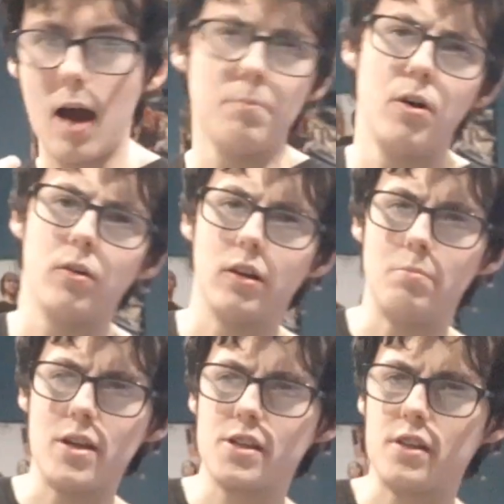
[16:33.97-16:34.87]
I'm not going to
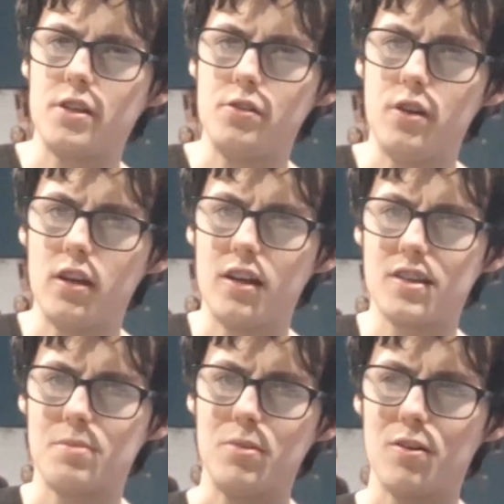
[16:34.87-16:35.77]
miss this year,
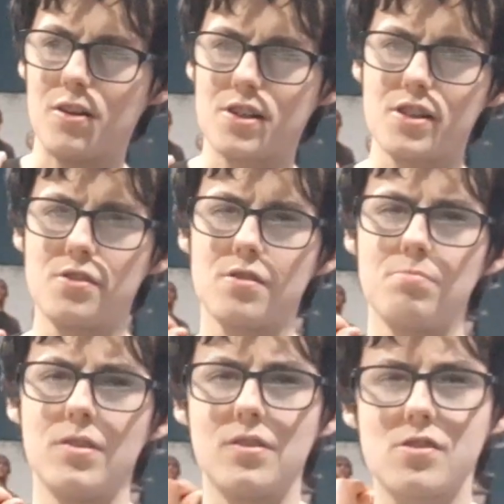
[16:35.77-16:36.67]
to be honest. There's just
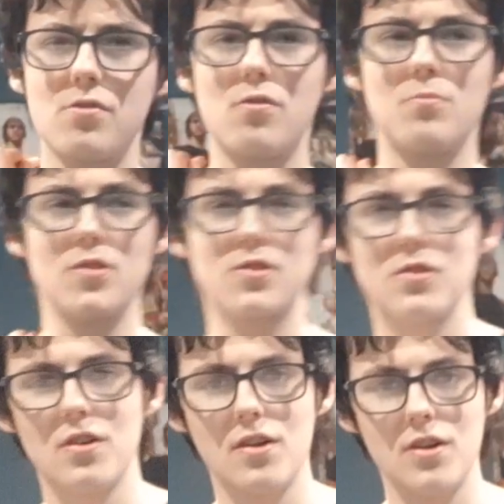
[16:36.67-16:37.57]
been so much
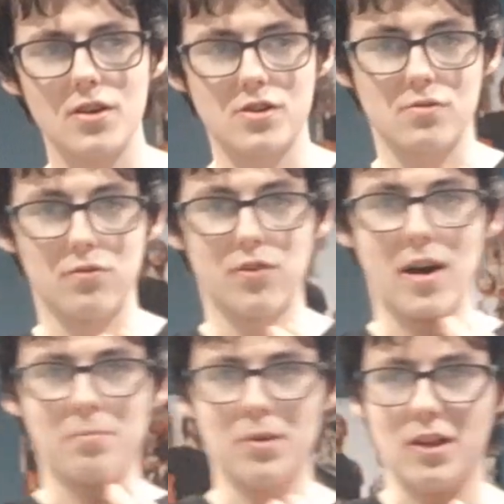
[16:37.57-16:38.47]
stuff
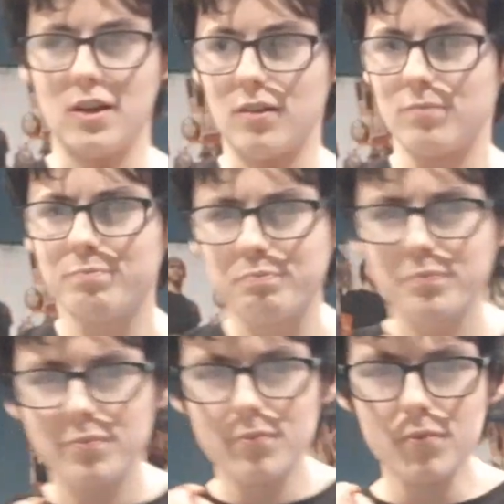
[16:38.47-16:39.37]
happening,
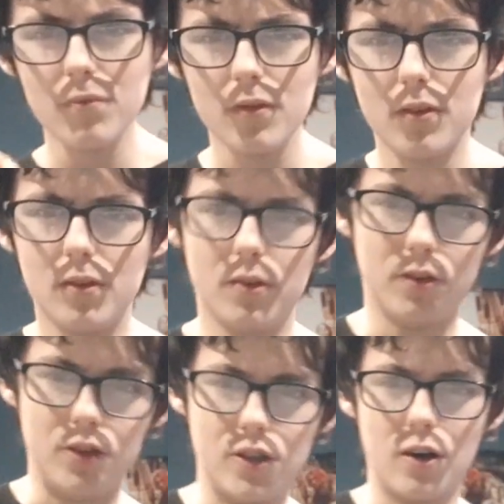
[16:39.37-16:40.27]

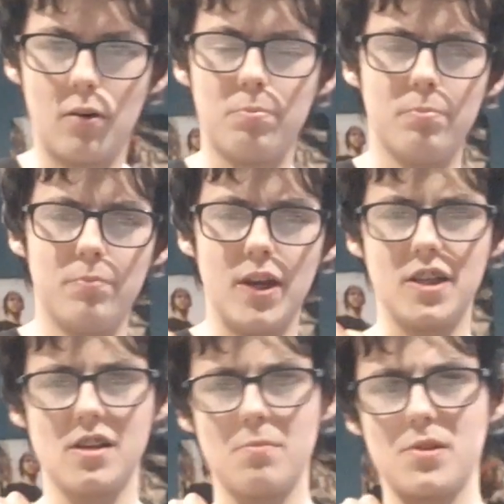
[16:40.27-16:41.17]
in
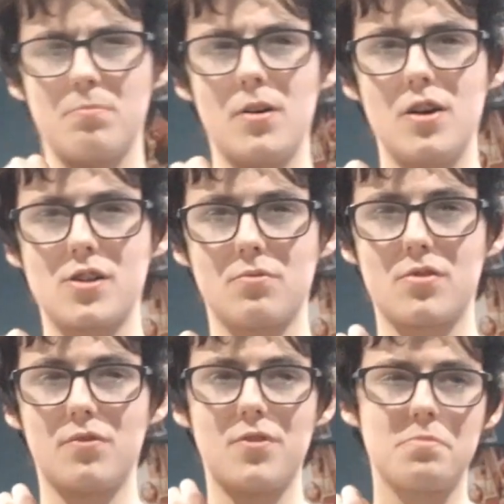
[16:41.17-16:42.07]
terms of personal
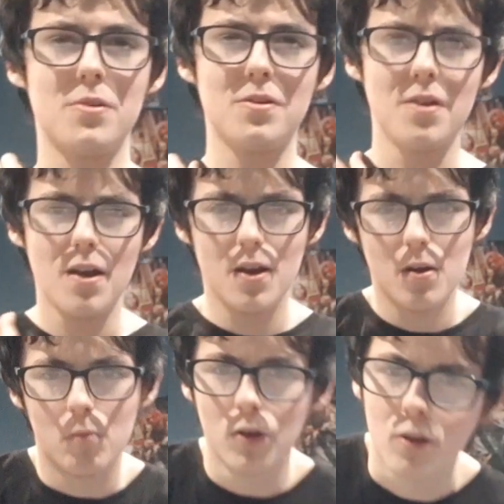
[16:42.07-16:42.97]
stuff. It's been
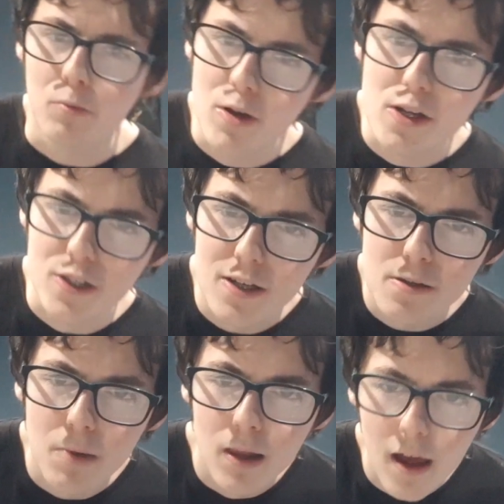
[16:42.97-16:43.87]
one of the worst years of
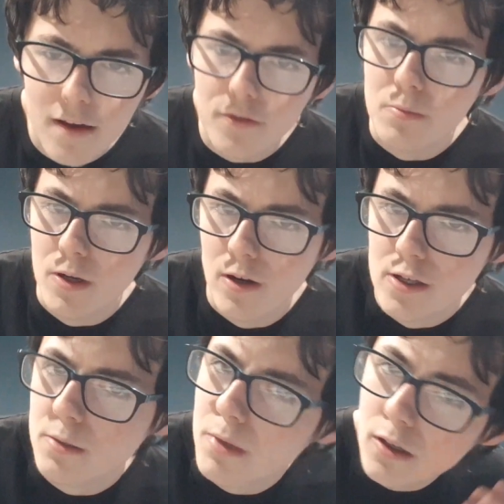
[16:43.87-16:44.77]
my life, to be honest.
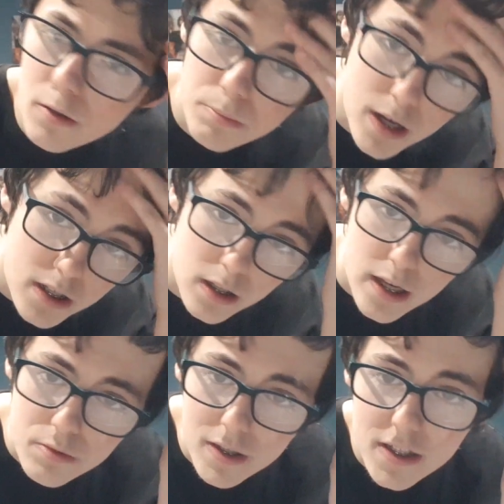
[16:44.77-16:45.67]
I mean, compared to
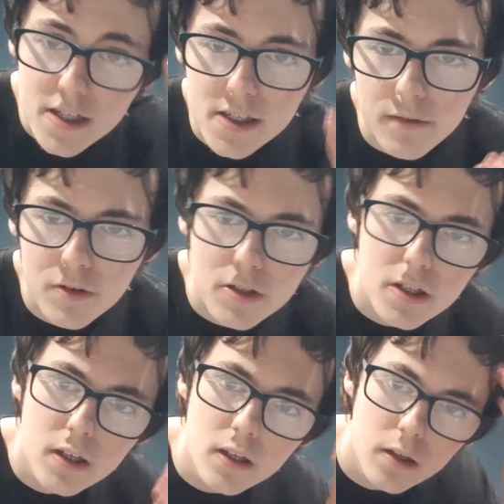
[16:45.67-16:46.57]

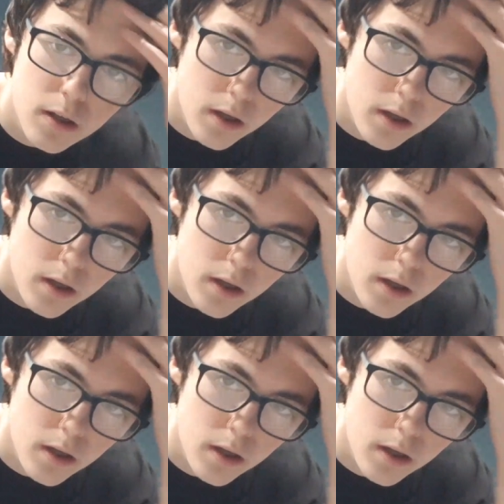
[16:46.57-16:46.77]
2017,